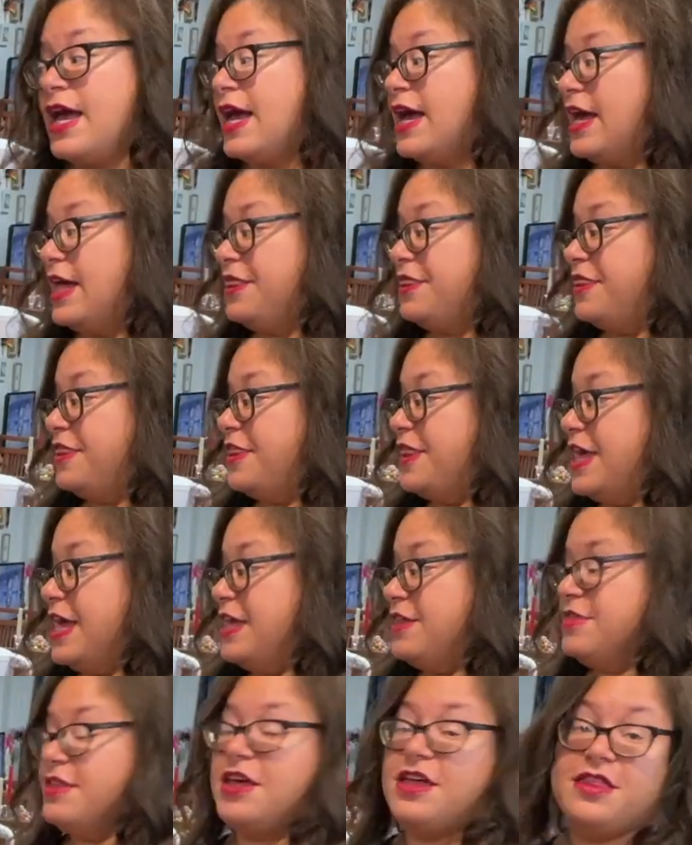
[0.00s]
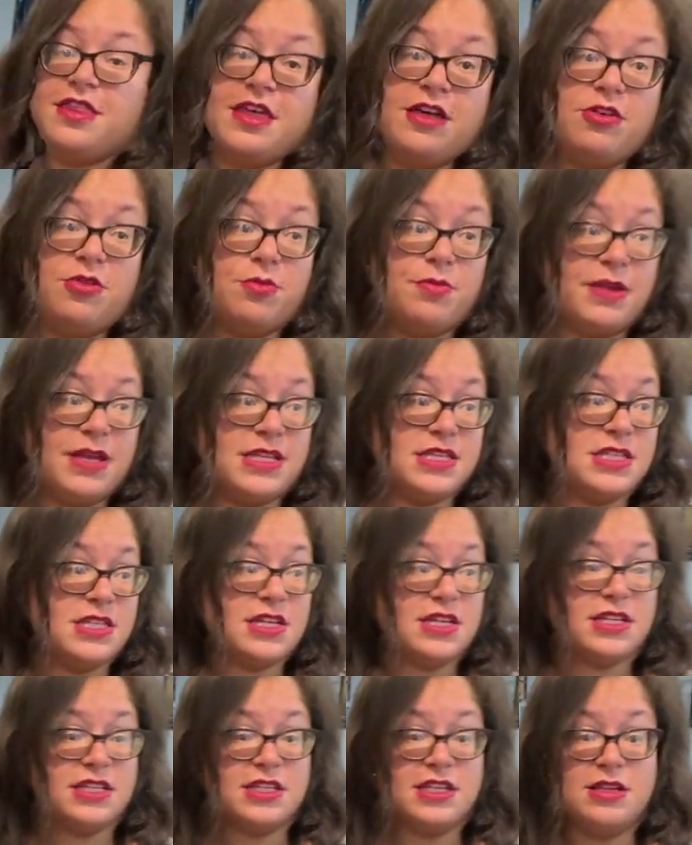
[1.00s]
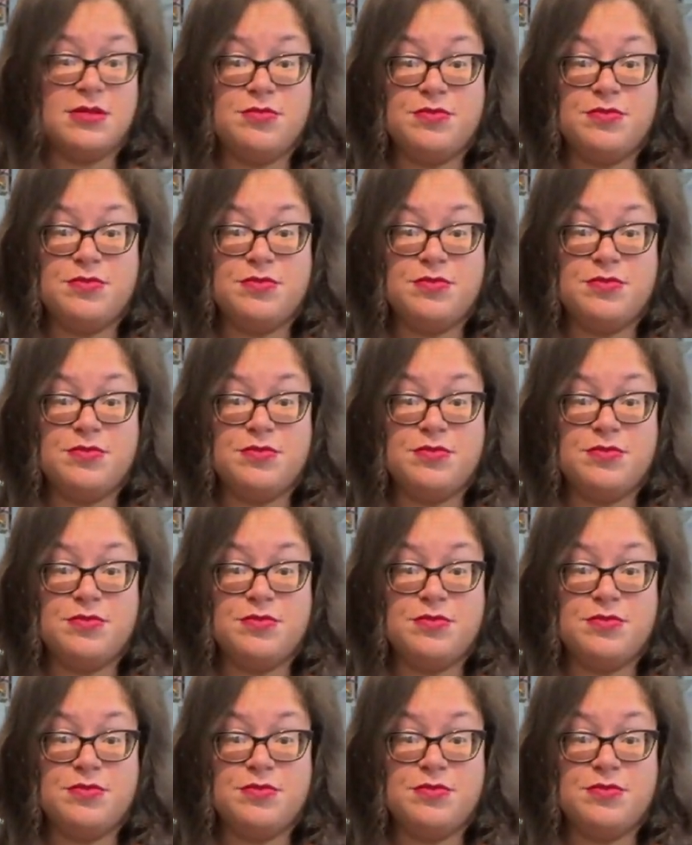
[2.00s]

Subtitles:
and then they'll basically